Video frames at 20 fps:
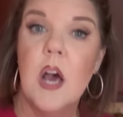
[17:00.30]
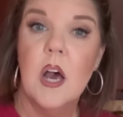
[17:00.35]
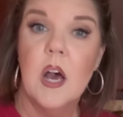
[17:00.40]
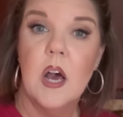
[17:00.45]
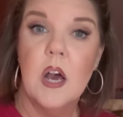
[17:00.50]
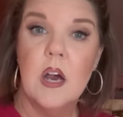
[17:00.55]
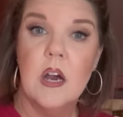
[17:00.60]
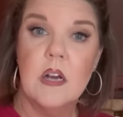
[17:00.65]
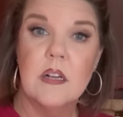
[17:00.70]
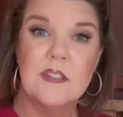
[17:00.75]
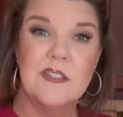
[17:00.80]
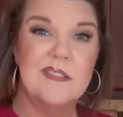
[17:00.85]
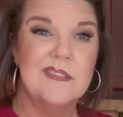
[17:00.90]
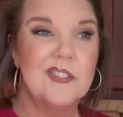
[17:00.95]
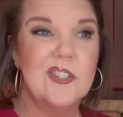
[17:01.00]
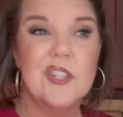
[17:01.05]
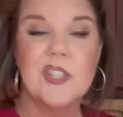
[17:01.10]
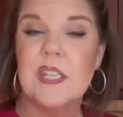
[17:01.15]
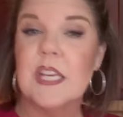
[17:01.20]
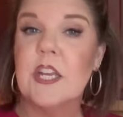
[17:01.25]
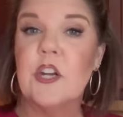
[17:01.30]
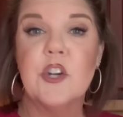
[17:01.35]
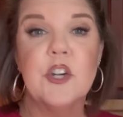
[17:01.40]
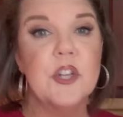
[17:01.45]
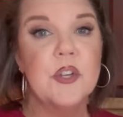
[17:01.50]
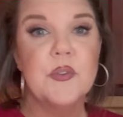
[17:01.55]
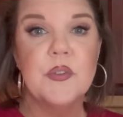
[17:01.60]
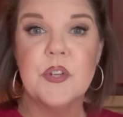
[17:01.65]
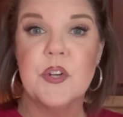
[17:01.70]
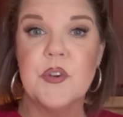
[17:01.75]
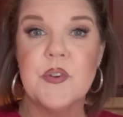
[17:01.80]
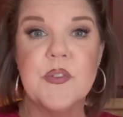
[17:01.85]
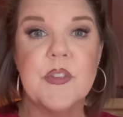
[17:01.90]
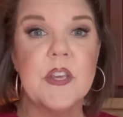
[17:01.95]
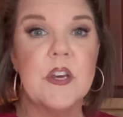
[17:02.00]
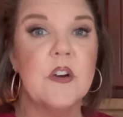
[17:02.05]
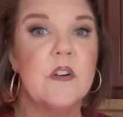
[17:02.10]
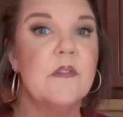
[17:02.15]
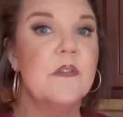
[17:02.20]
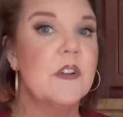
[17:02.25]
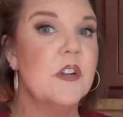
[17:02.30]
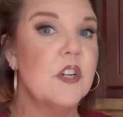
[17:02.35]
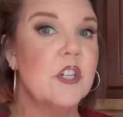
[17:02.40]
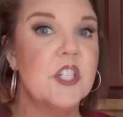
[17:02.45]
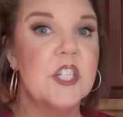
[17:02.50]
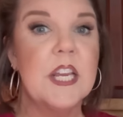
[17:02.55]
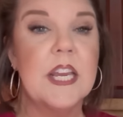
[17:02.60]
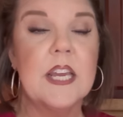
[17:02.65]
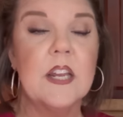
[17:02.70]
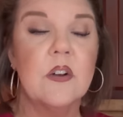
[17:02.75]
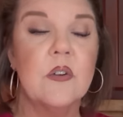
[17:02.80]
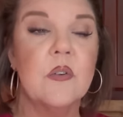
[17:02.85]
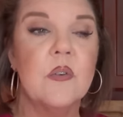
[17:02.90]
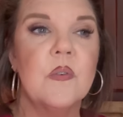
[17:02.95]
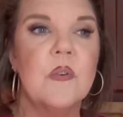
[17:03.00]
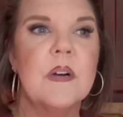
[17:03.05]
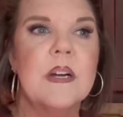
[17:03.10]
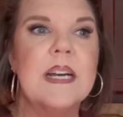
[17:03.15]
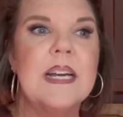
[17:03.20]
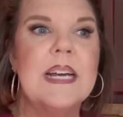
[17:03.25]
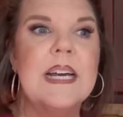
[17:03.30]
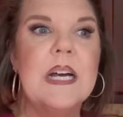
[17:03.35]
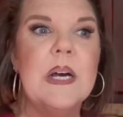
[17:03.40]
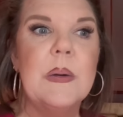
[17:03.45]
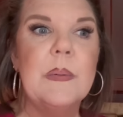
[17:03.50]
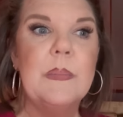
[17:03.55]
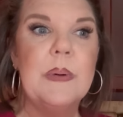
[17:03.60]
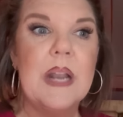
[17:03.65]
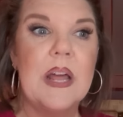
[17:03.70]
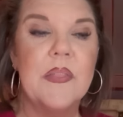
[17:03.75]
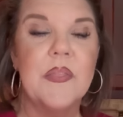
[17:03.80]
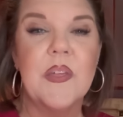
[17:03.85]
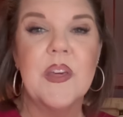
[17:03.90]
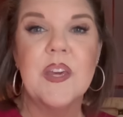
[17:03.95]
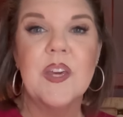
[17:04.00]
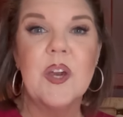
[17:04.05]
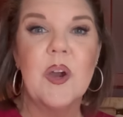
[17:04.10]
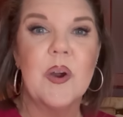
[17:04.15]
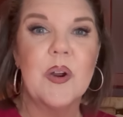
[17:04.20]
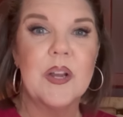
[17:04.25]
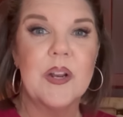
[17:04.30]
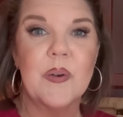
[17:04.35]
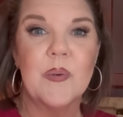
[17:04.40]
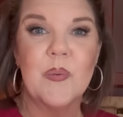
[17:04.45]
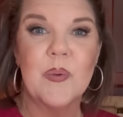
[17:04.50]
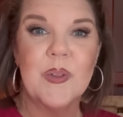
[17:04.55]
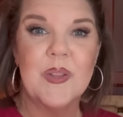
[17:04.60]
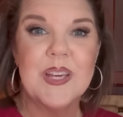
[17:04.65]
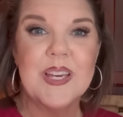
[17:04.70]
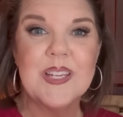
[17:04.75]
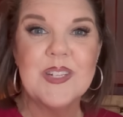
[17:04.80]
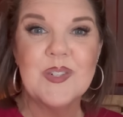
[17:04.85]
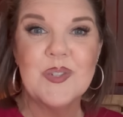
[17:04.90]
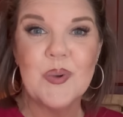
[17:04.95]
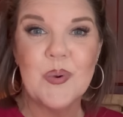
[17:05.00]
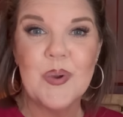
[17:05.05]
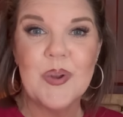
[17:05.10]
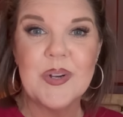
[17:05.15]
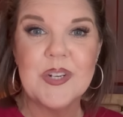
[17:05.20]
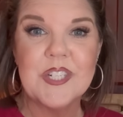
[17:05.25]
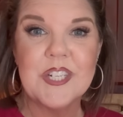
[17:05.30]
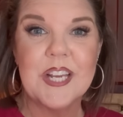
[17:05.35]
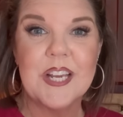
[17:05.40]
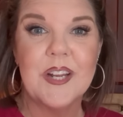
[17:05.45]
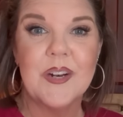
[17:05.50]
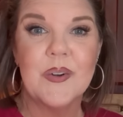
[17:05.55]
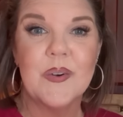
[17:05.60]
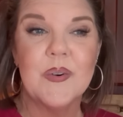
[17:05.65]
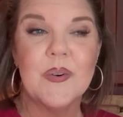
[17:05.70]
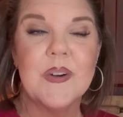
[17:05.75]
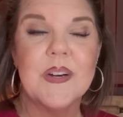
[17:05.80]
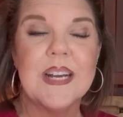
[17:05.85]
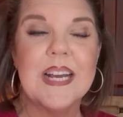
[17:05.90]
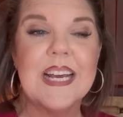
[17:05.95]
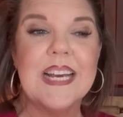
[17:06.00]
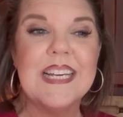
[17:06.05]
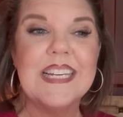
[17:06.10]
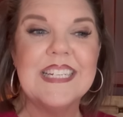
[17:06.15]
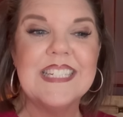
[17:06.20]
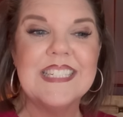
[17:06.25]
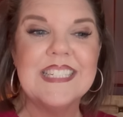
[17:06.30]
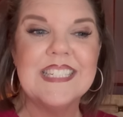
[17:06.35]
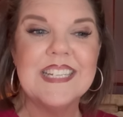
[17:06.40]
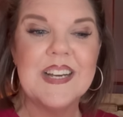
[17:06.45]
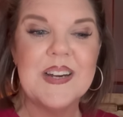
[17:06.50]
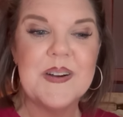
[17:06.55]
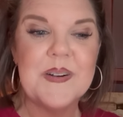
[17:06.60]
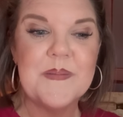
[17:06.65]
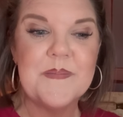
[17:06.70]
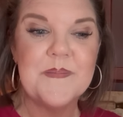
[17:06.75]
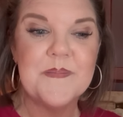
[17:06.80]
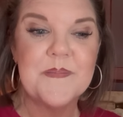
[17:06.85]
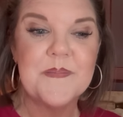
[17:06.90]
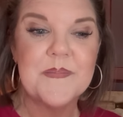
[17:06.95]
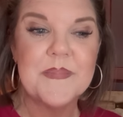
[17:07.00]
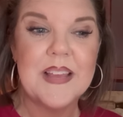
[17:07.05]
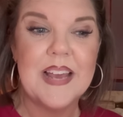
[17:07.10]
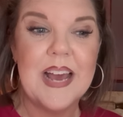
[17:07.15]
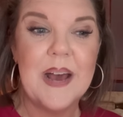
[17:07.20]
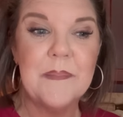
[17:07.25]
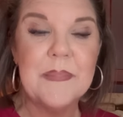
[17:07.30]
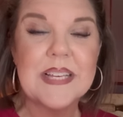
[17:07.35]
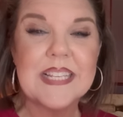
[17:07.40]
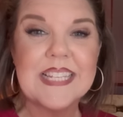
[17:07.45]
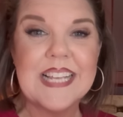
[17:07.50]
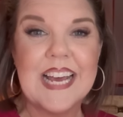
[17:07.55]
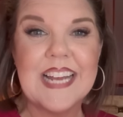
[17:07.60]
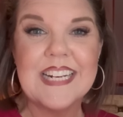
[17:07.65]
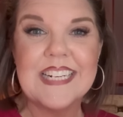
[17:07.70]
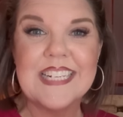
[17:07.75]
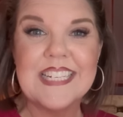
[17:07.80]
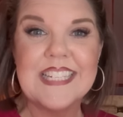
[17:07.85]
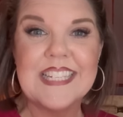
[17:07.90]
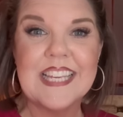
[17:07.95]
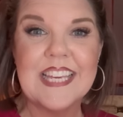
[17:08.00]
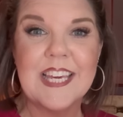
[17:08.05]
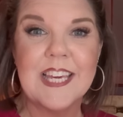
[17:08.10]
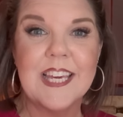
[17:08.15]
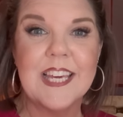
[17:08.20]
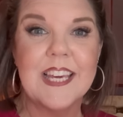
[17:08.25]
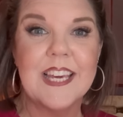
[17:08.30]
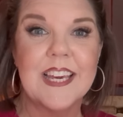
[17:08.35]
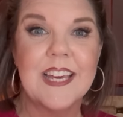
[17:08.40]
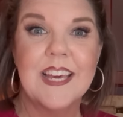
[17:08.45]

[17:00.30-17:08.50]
uh, just introducing herself and her channel but I think y'all are gonna really enjoy her channel and um, I'm excited to see